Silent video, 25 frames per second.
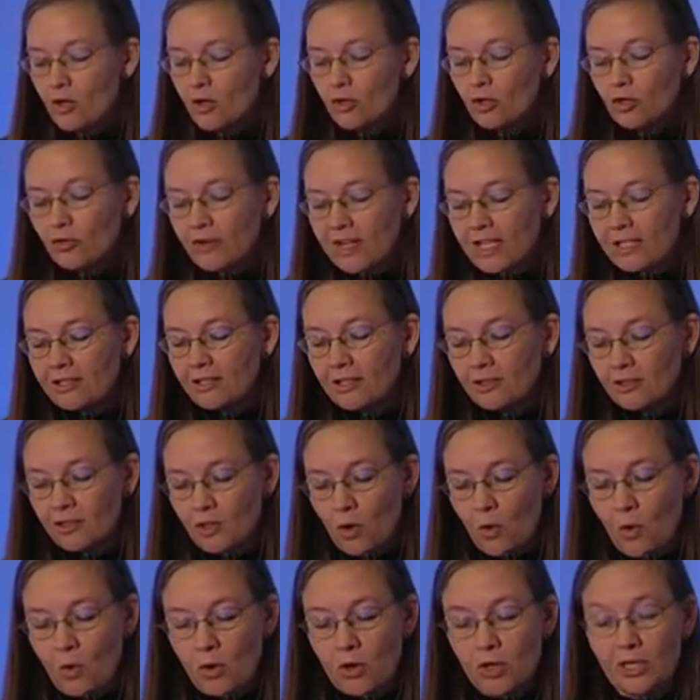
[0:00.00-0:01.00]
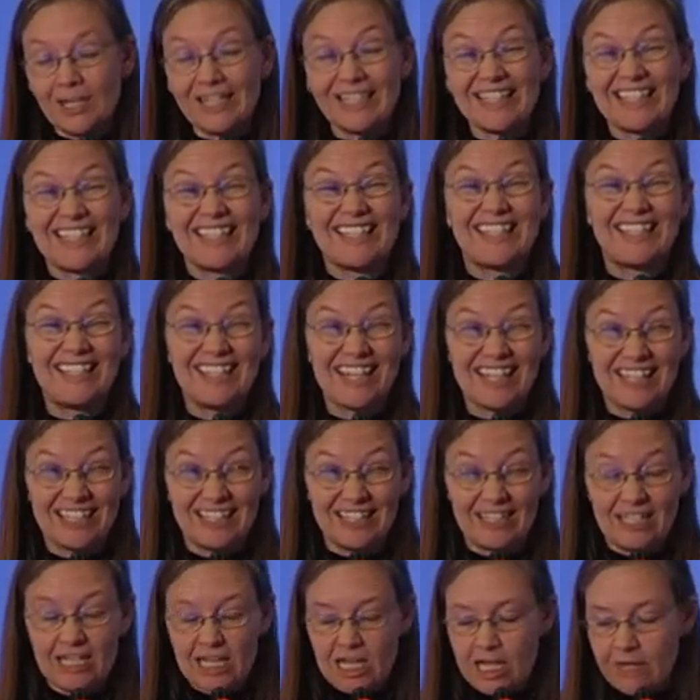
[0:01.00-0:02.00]
Greece scored
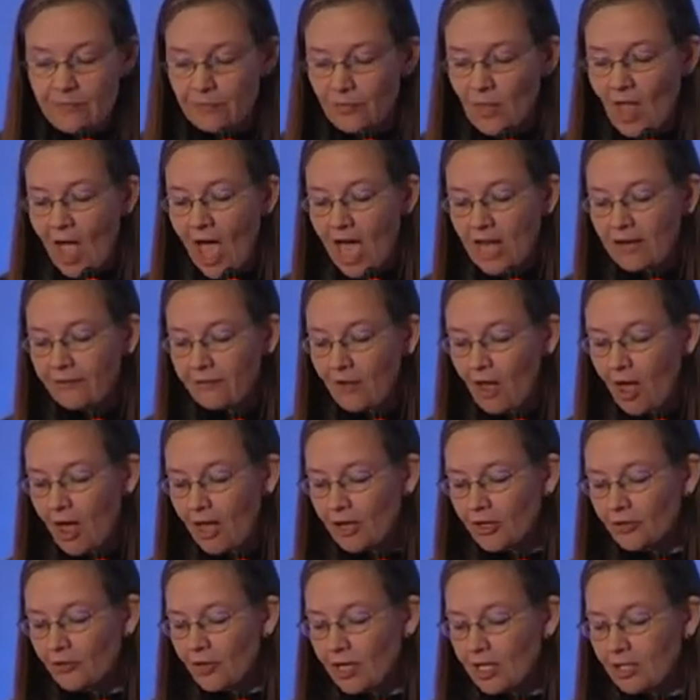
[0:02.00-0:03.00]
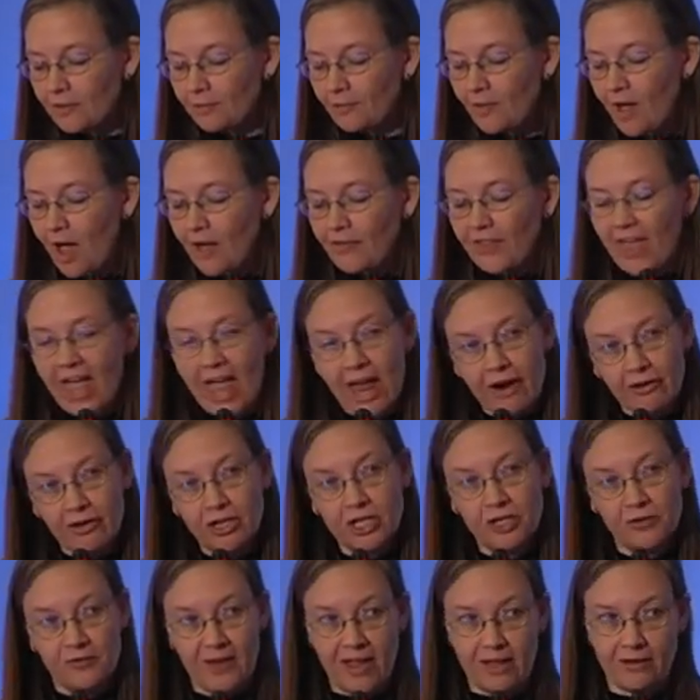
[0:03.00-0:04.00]
60 out of 100 on the
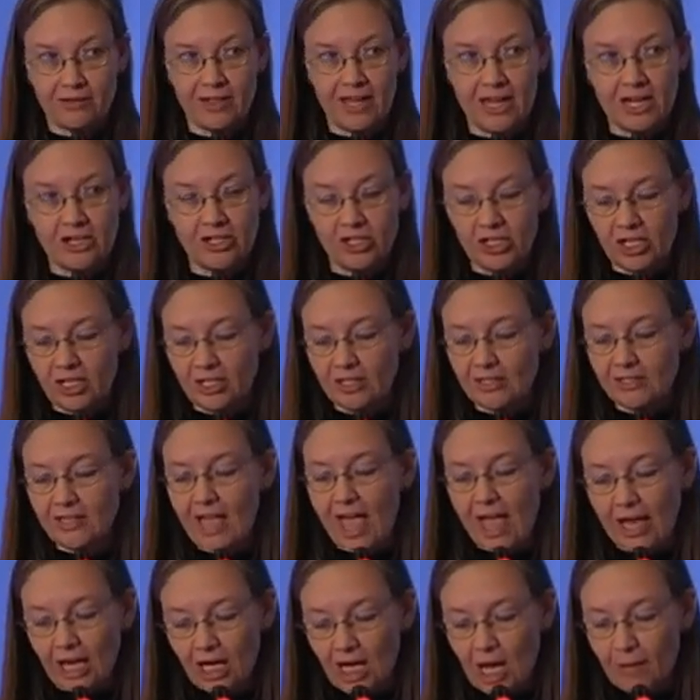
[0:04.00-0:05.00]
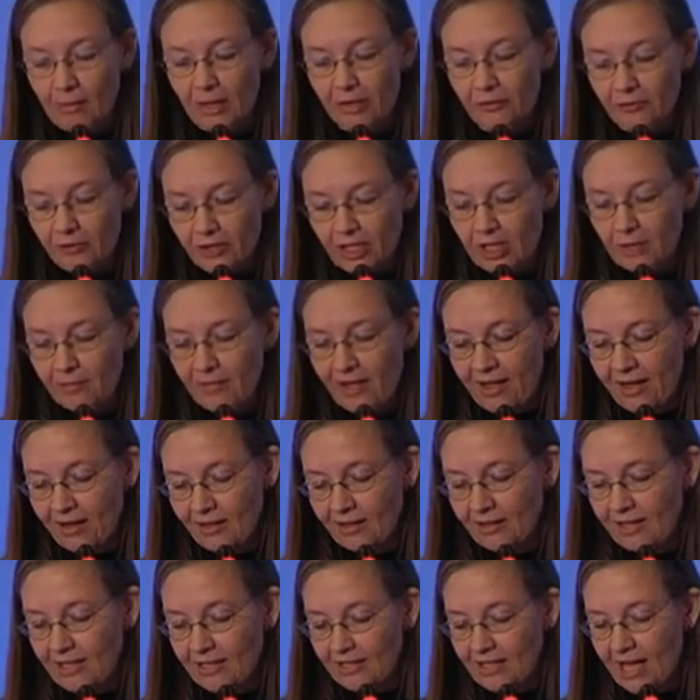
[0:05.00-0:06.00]
Heritage Foundation's Economic Freedom
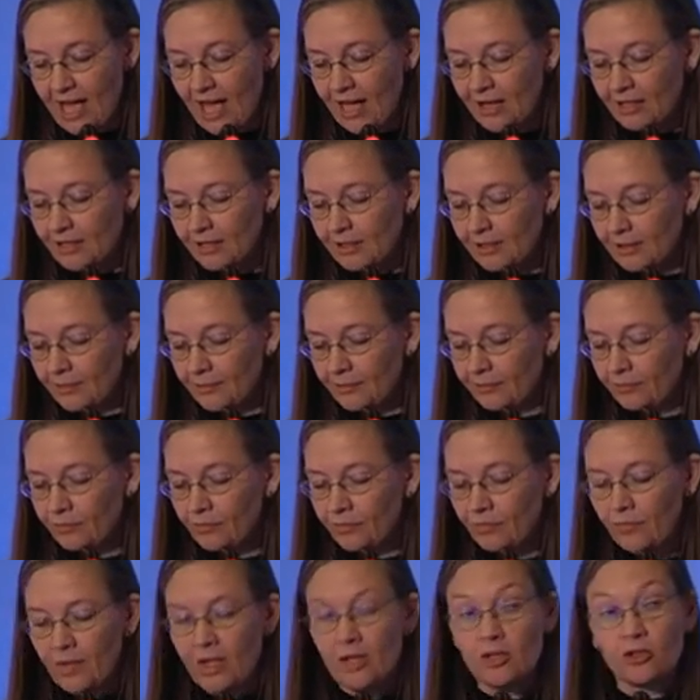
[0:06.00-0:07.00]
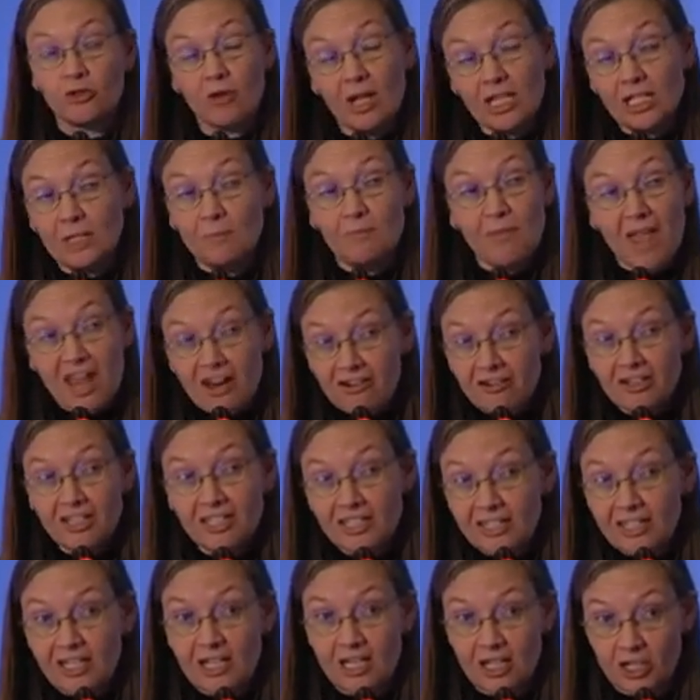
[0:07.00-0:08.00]
Index.
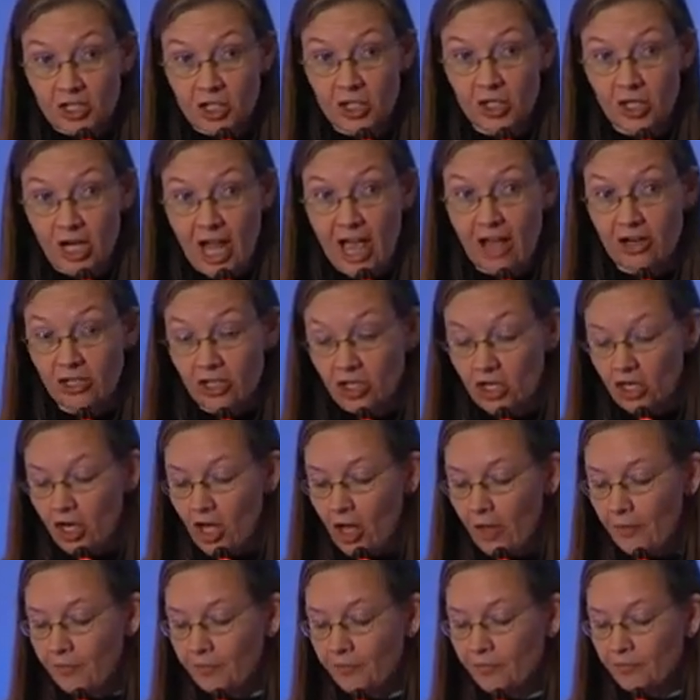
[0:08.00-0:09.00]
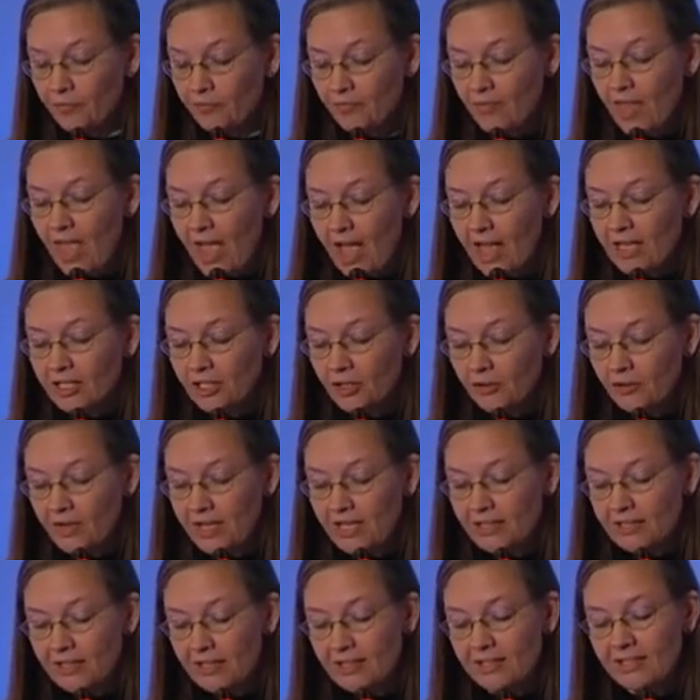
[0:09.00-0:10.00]
Transparency International has
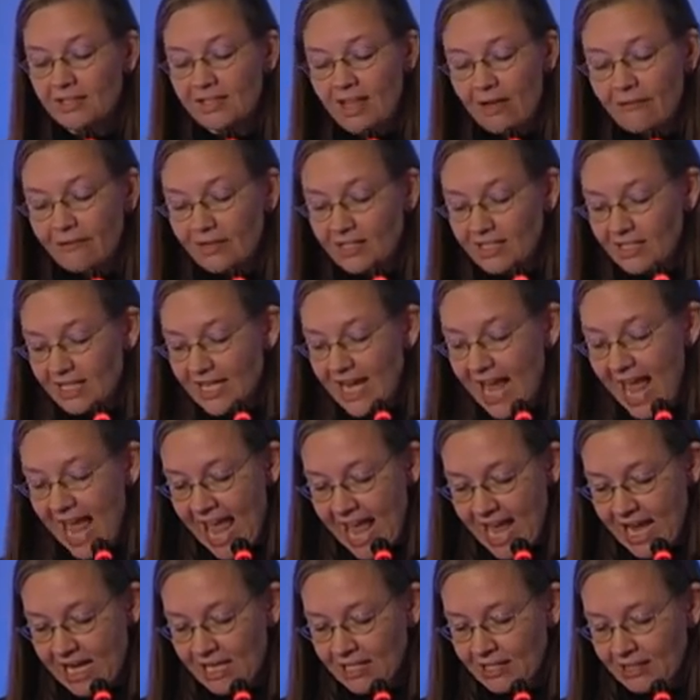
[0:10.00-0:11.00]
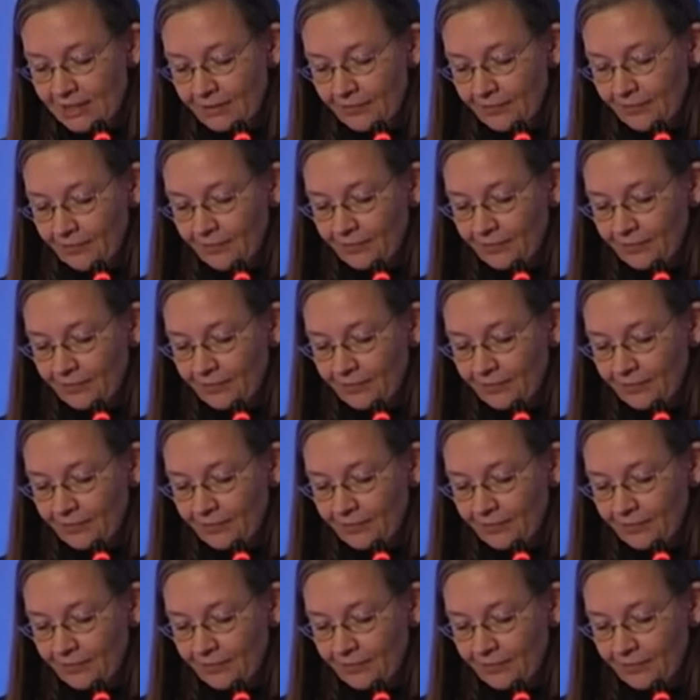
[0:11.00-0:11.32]
Greece at 78